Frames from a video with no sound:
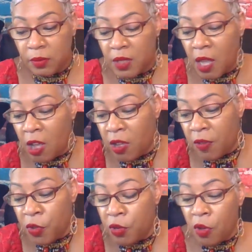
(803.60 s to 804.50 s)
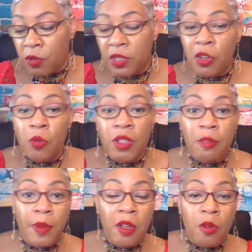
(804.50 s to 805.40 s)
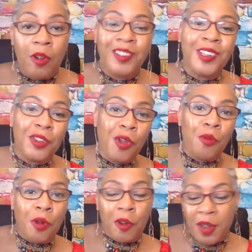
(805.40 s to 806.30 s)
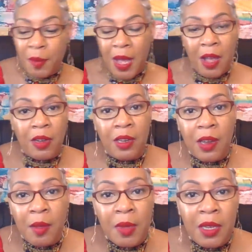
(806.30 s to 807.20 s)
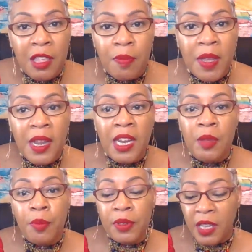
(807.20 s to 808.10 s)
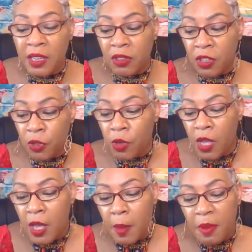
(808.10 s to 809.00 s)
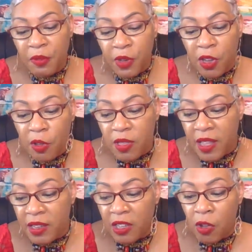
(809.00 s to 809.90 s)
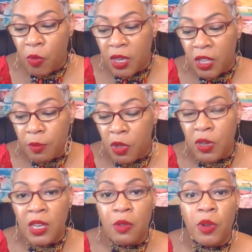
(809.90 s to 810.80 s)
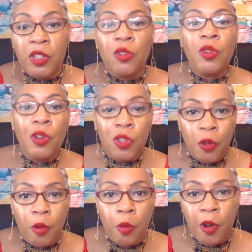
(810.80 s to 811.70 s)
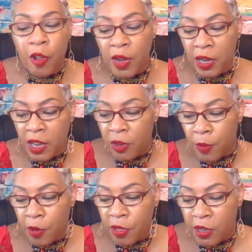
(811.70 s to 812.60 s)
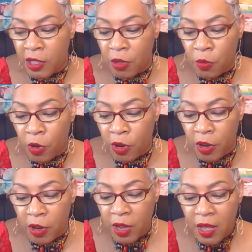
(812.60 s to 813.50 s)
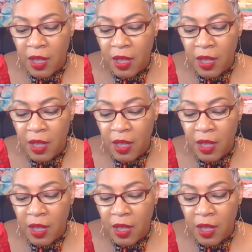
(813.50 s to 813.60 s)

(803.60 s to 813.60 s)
Now, if you don't deal with spell work, then don't worry about it. I mean, this may not even pertain to you. But for those that deal with a community where you know you're a worker and another person is a worker,